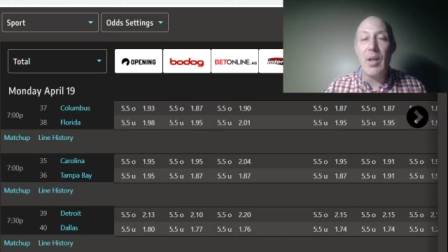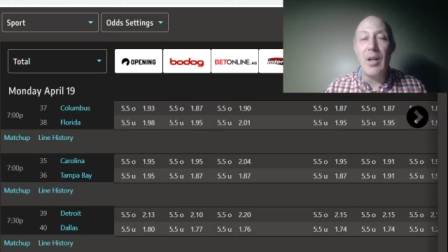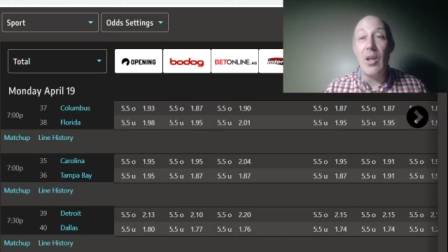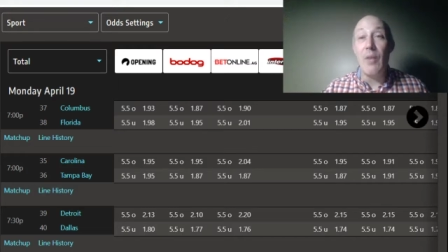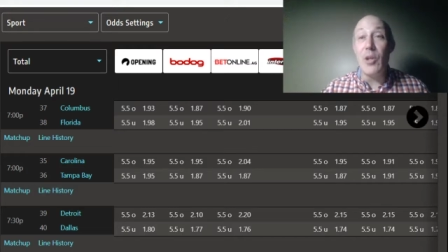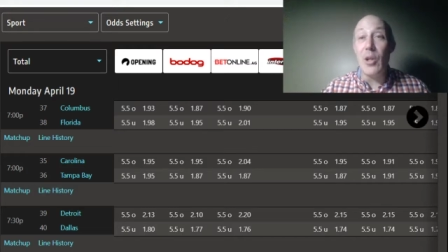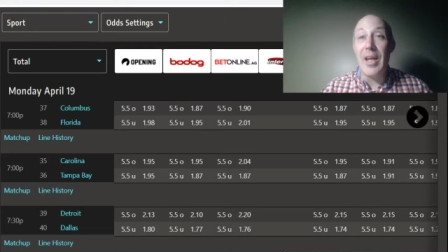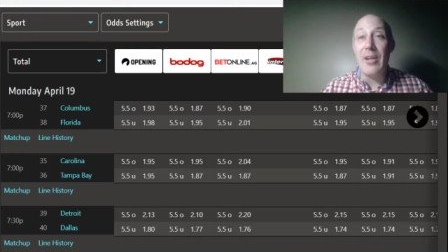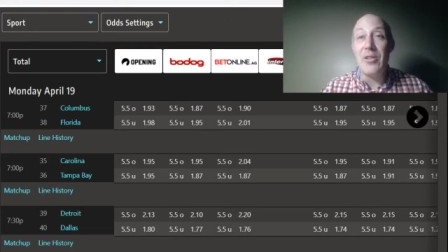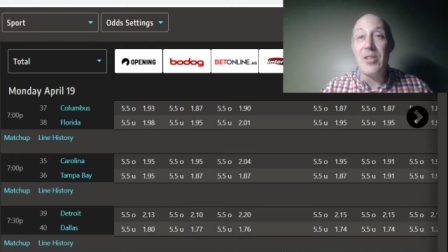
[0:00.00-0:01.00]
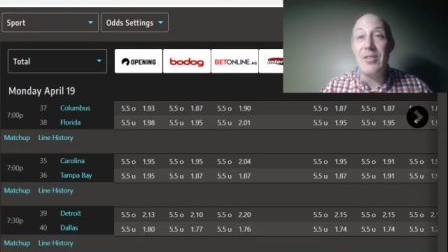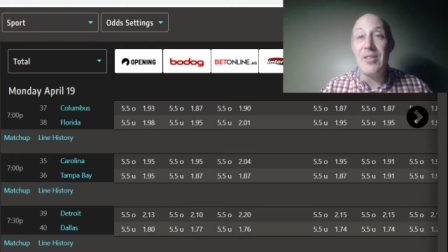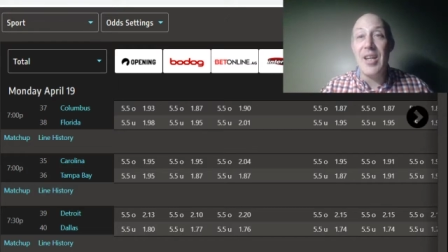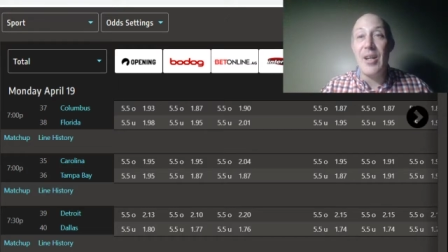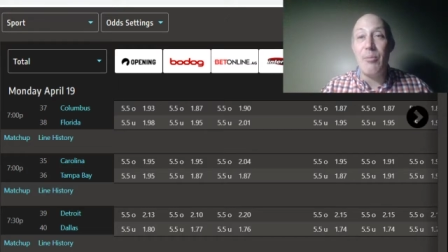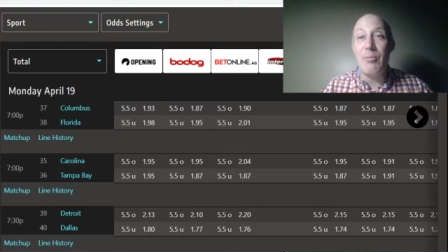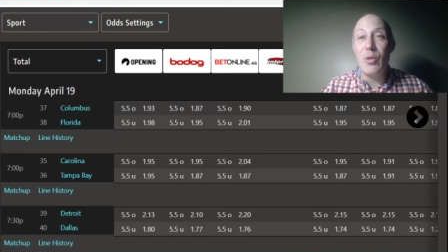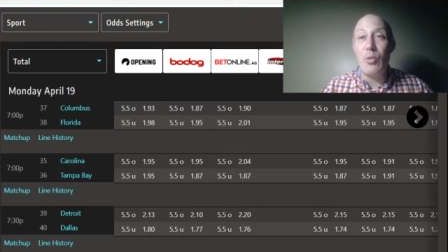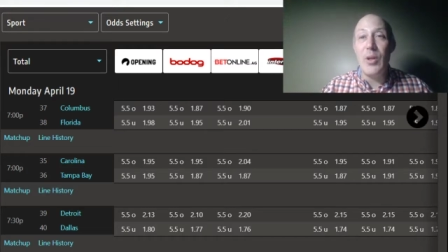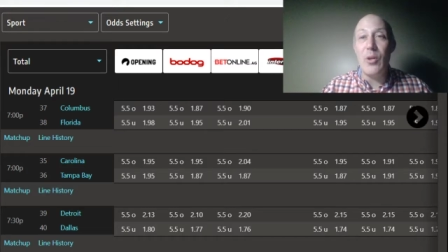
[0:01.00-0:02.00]
Love your letters. Send them.
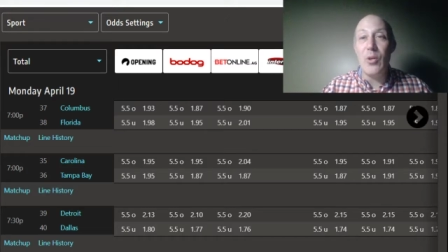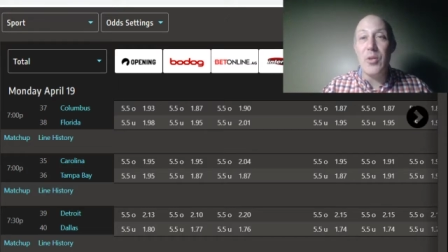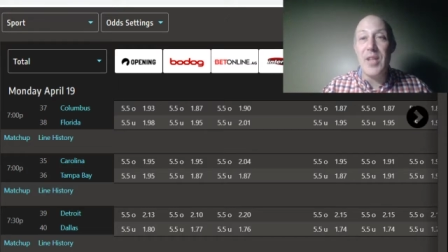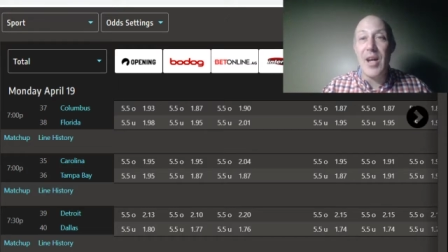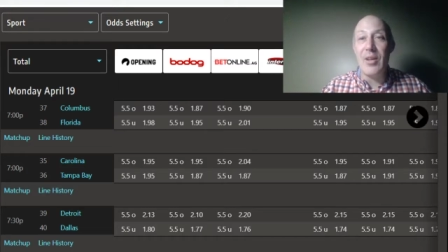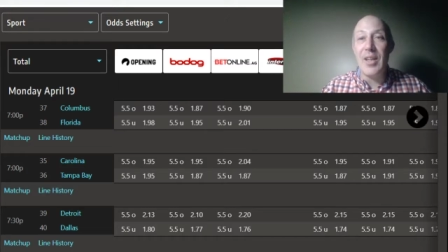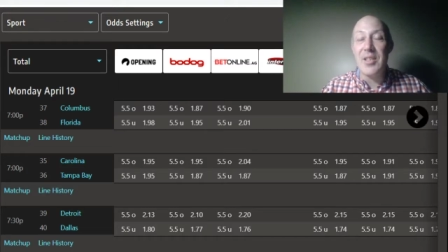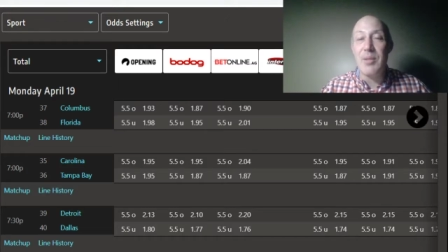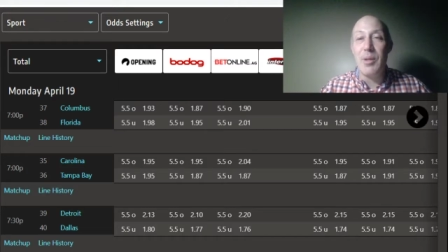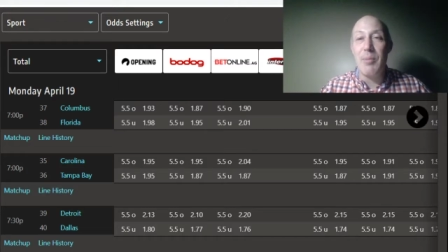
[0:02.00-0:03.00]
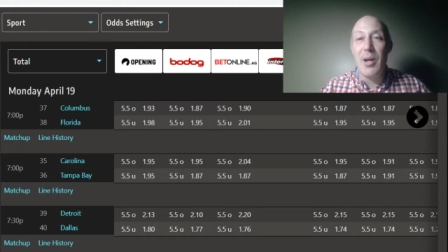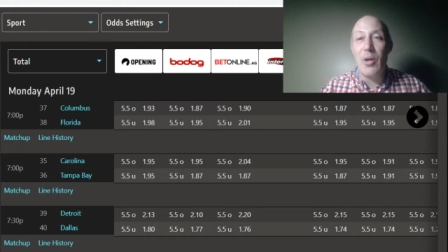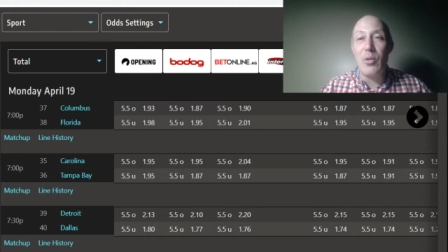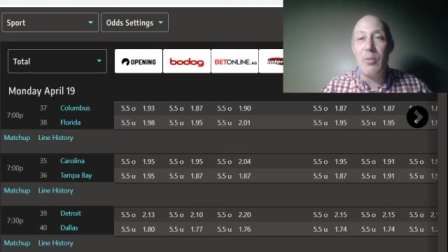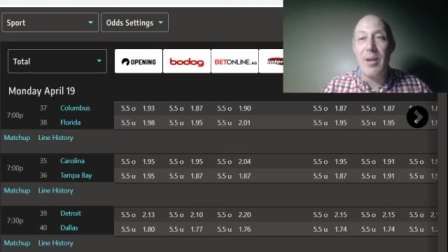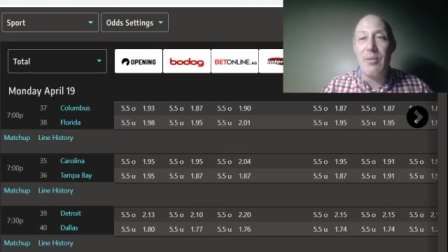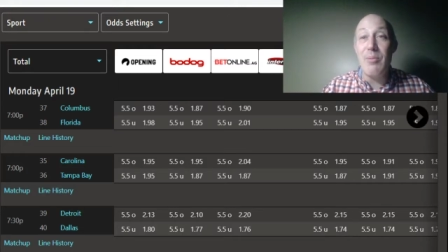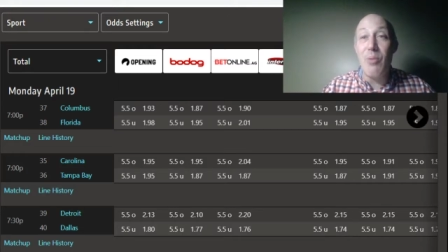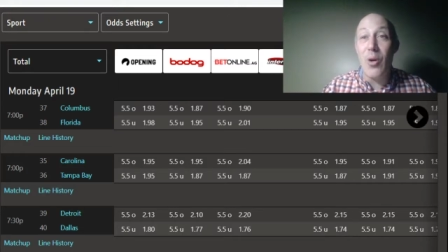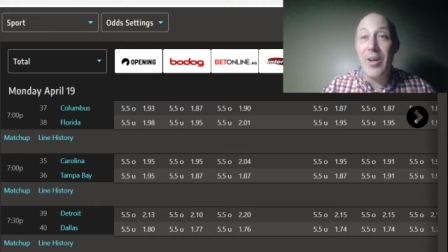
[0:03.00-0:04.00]
Guido goes down and gets them in the mailroom every
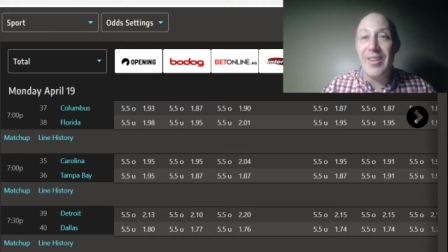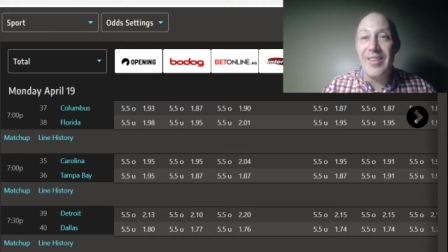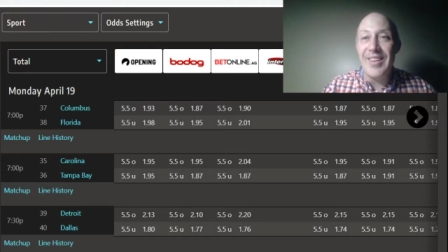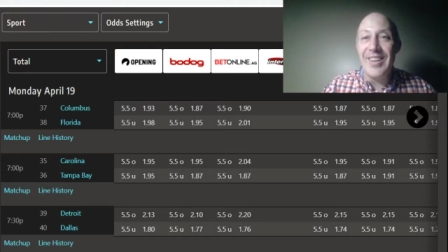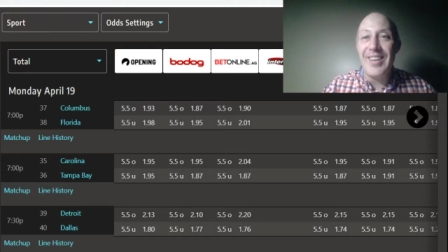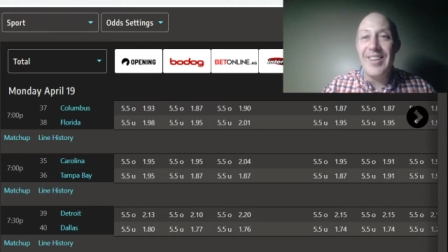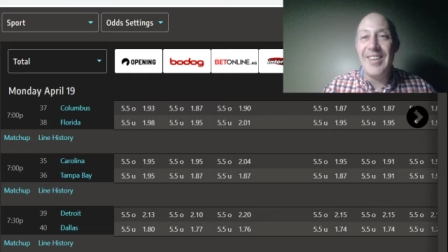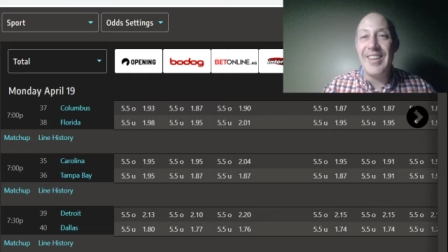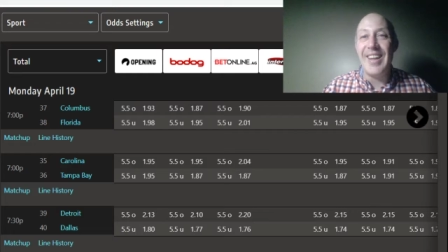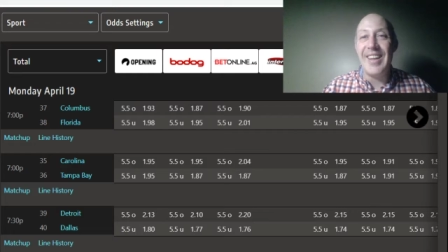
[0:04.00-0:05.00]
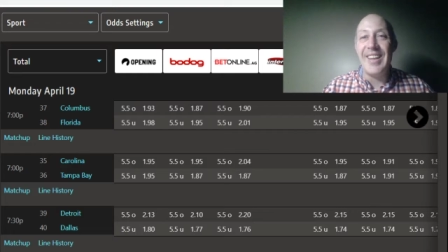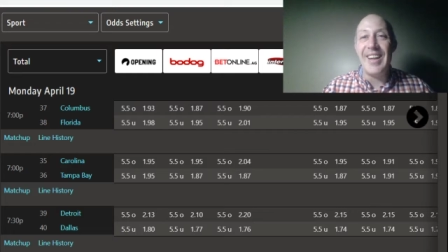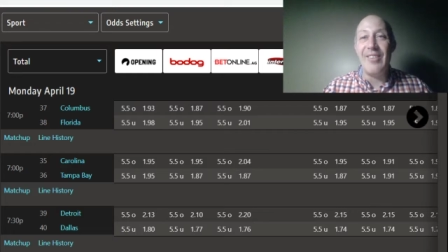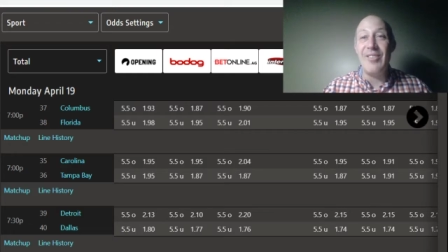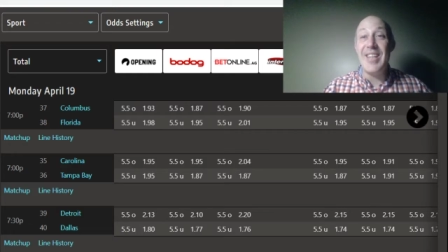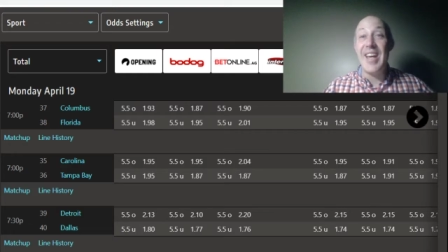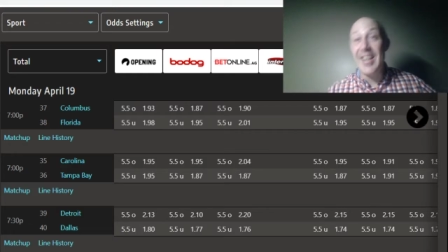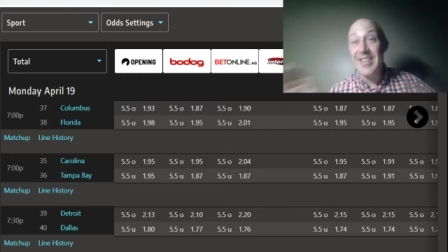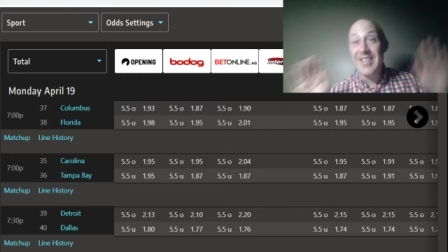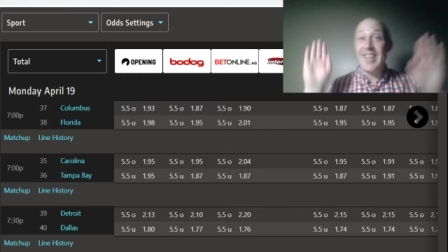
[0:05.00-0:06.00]
morning. And we
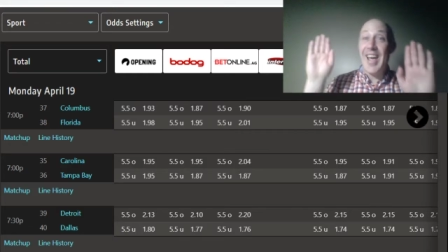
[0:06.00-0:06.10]
dance.